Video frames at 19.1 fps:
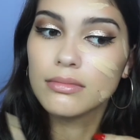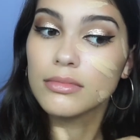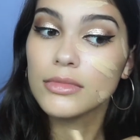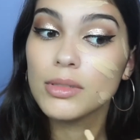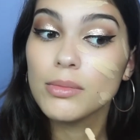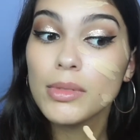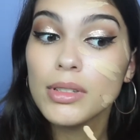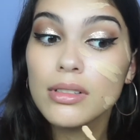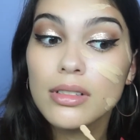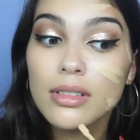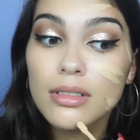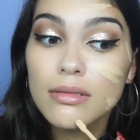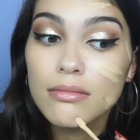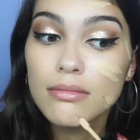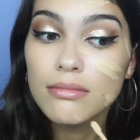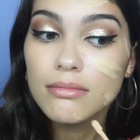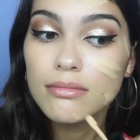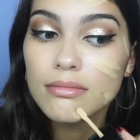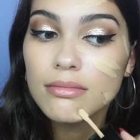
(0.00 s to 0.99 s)
It smells good.
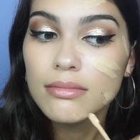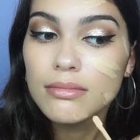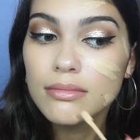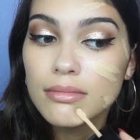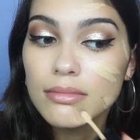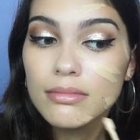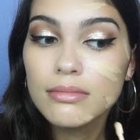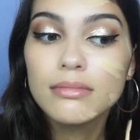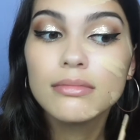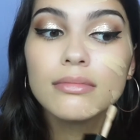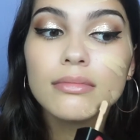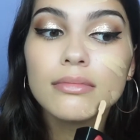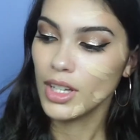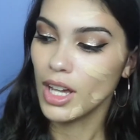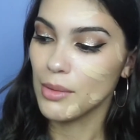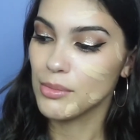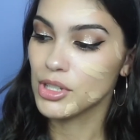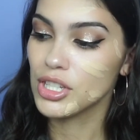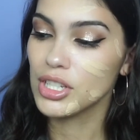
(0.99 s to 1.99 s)

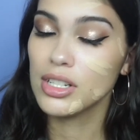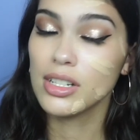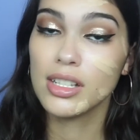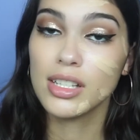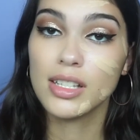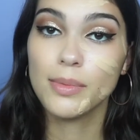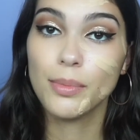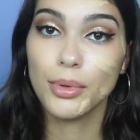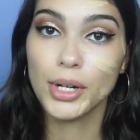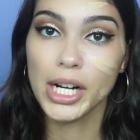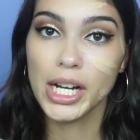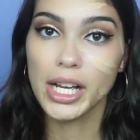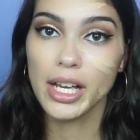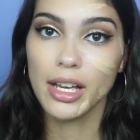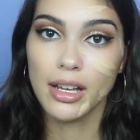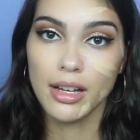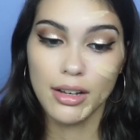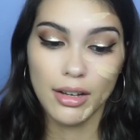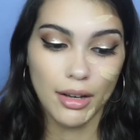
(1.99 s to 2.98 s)
I'm just gonna
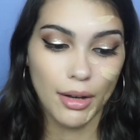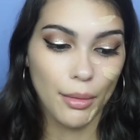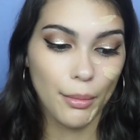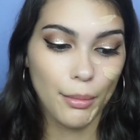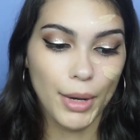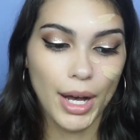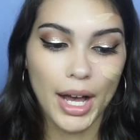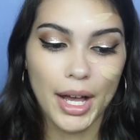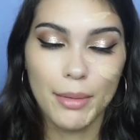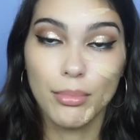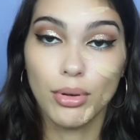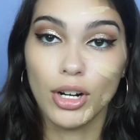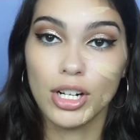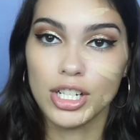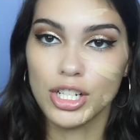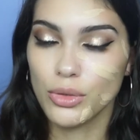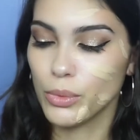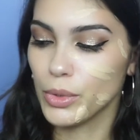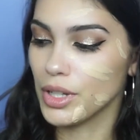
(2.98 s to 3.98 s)
spray my
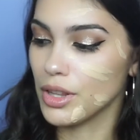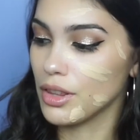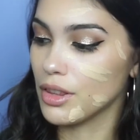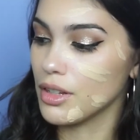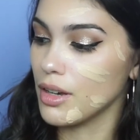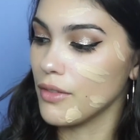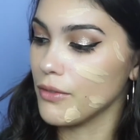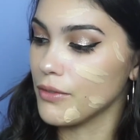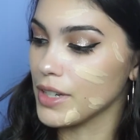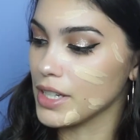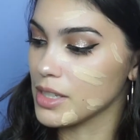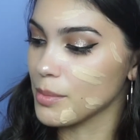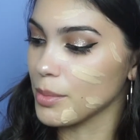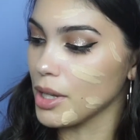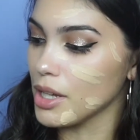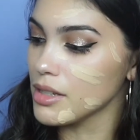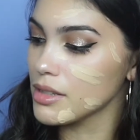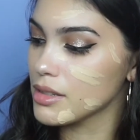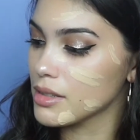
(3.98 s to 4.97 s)
brush with Fix
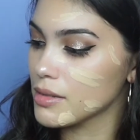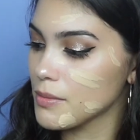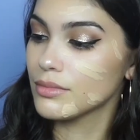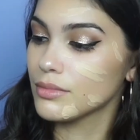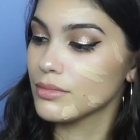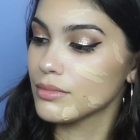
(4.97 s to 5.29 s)
Plus.